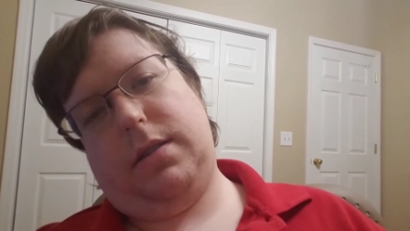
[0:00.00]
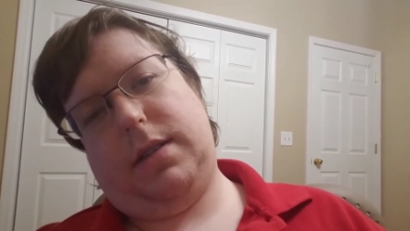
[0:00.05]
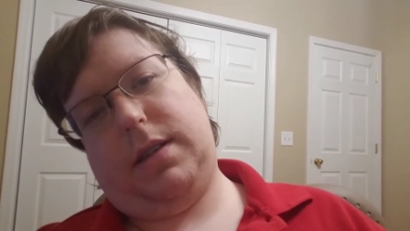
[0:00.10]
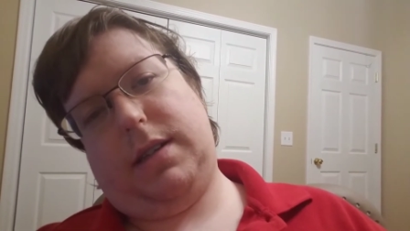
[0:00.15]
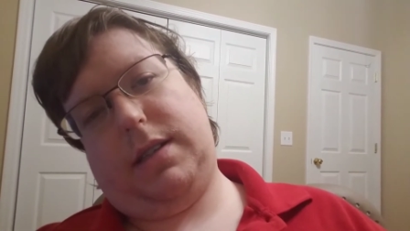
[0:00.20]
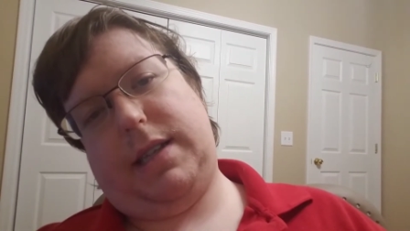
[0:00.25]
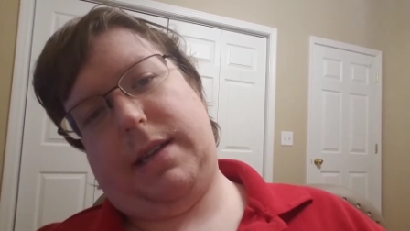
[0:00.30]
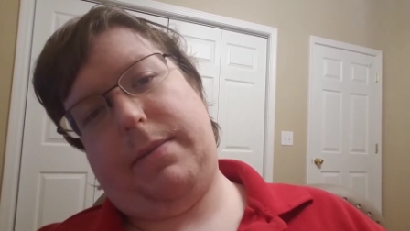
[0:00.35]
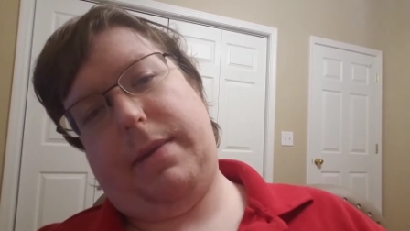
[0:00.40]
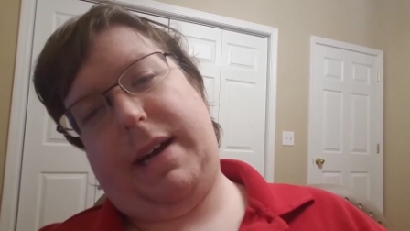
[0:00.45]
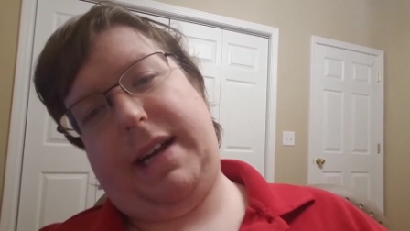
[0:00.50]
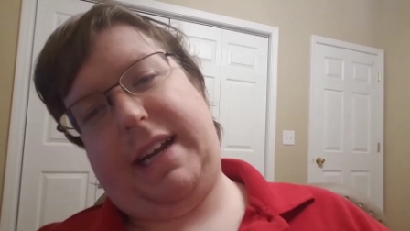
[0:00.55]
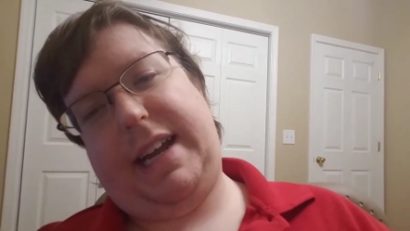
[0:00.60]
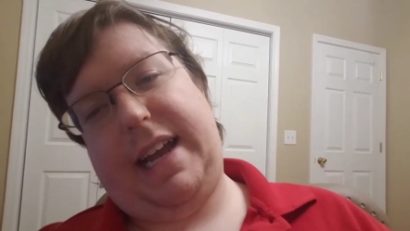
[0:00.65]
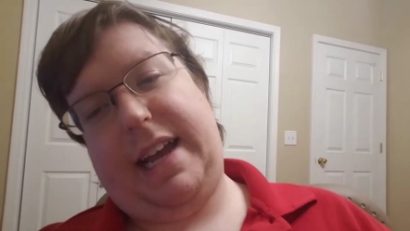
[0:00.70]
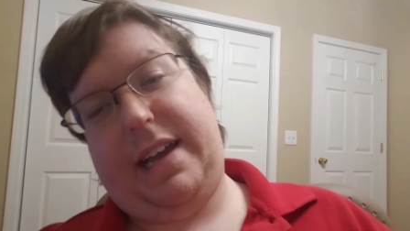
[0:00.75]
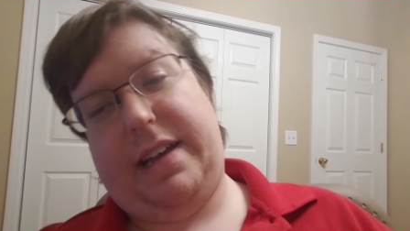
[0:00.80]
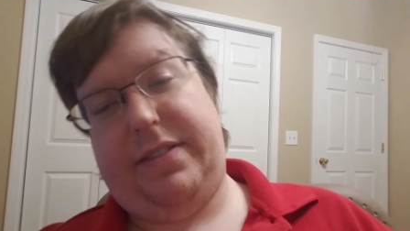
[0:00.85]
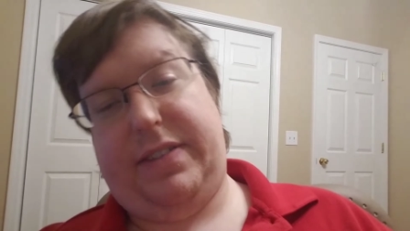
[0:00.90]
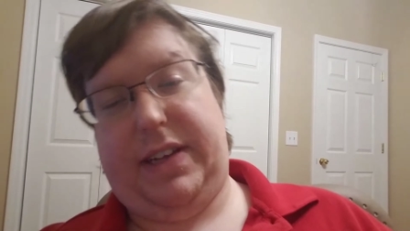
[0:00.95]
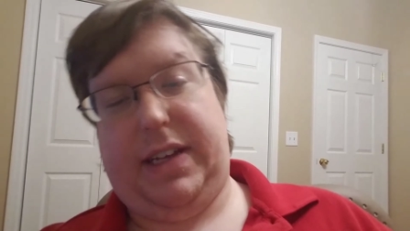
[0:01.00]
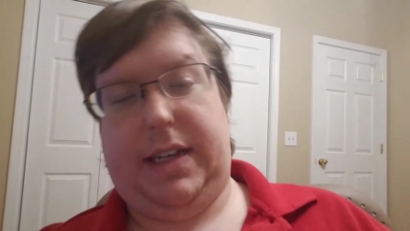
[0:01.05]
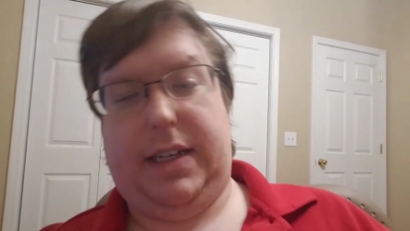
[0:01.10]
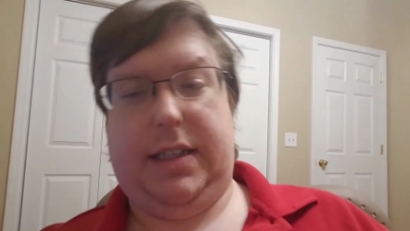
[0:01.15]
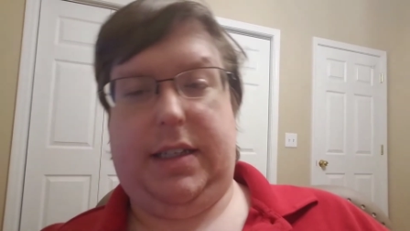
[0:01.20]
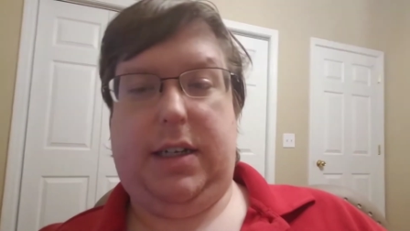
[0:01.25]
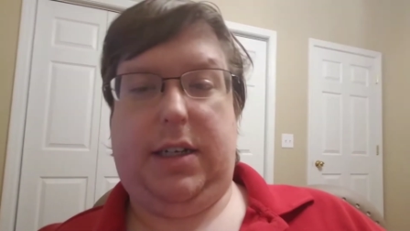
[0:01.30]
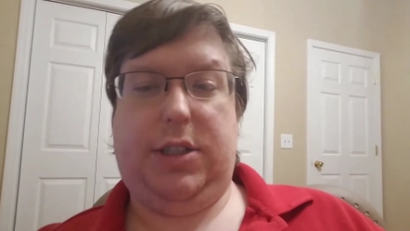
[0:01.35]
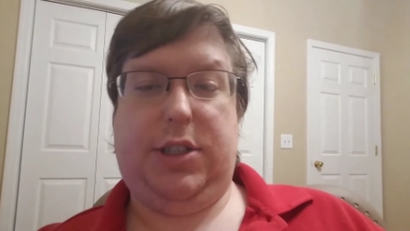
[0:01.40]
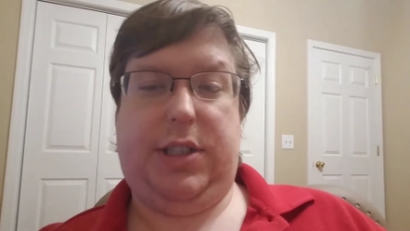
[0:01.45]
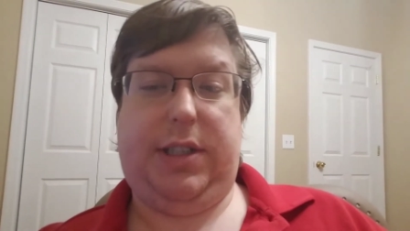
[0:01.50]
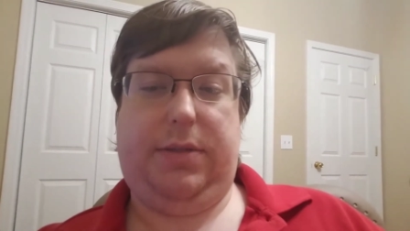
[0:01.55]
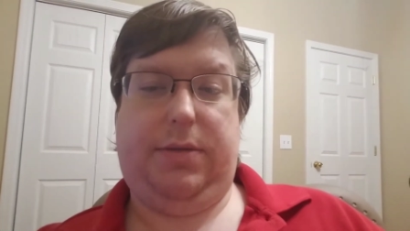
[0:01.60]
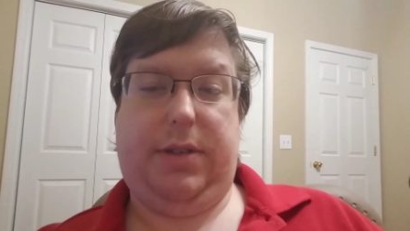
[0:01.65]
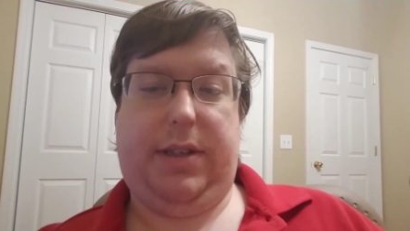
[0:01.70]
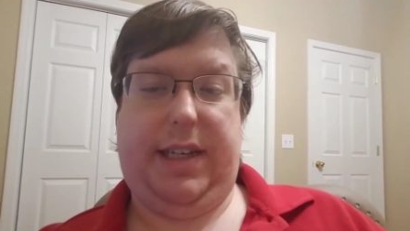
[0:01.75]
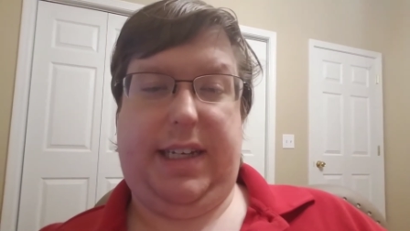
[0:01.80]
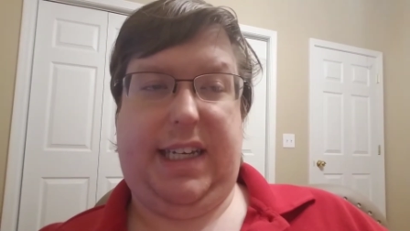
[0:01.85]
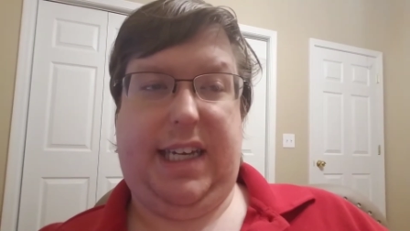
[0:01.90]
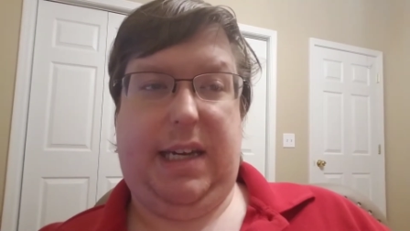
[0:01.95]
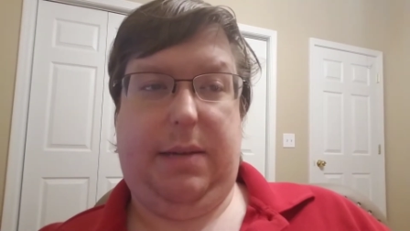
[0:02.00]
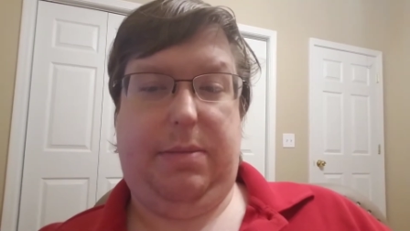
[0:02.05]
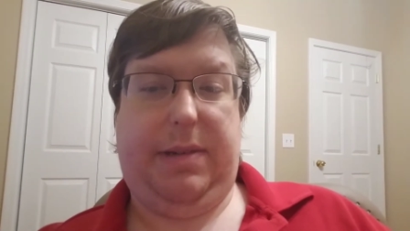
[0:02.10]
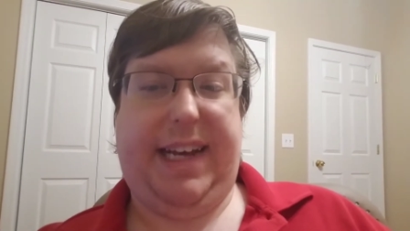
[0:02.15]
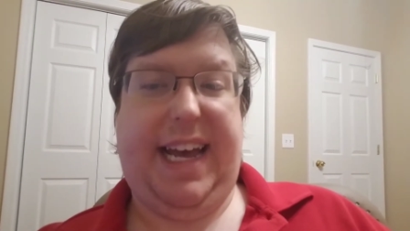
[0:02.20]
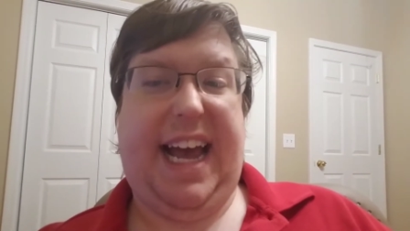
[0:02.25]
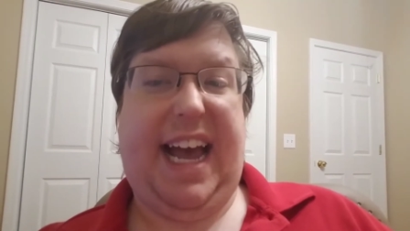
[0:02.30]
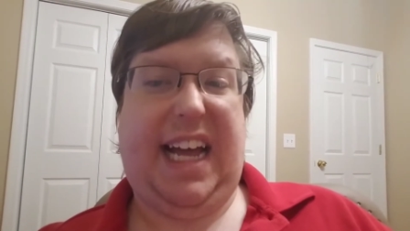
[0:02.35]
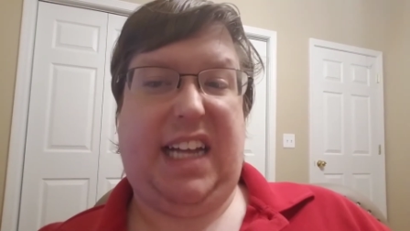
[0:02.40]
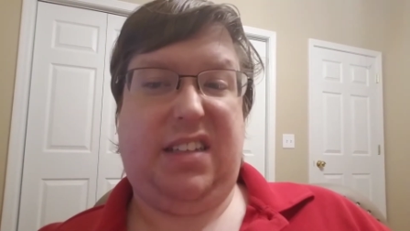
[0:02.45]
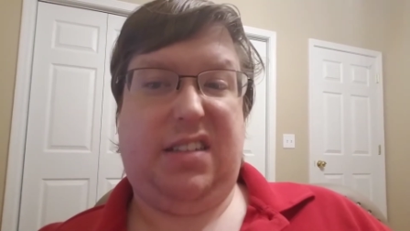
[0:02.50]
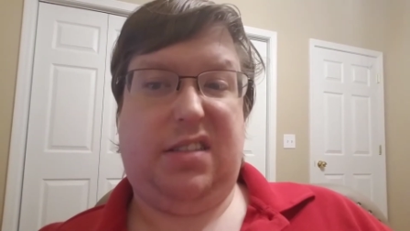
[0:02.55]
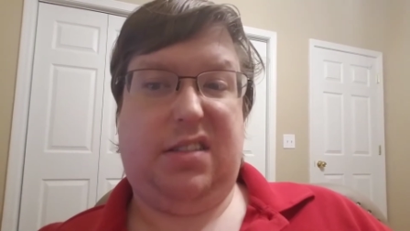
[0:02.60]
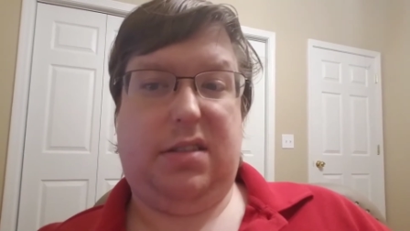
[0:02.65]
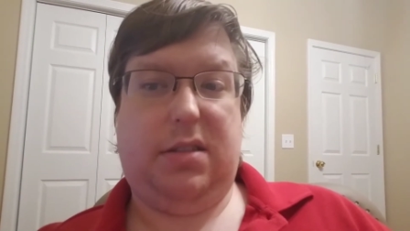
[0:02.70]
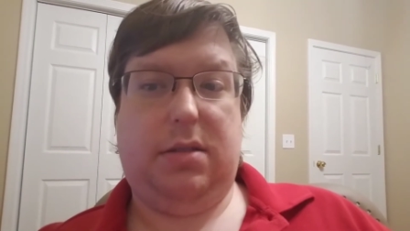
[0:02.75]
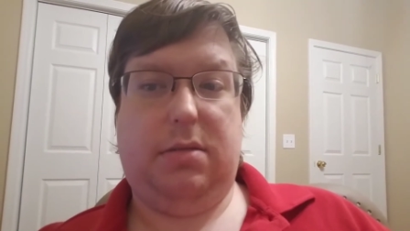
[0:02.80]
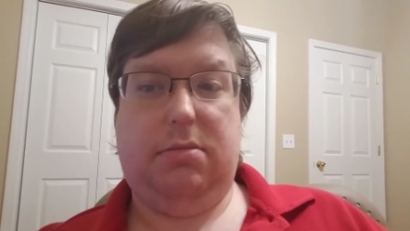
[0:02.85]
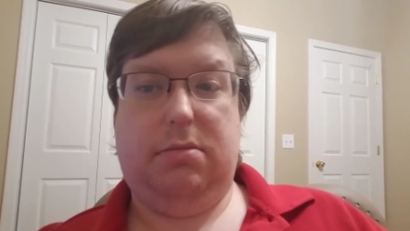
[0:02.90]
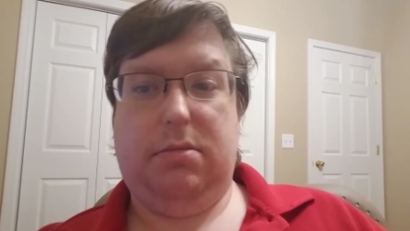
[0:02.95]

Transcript: Because they might have a dungeon where they keep cats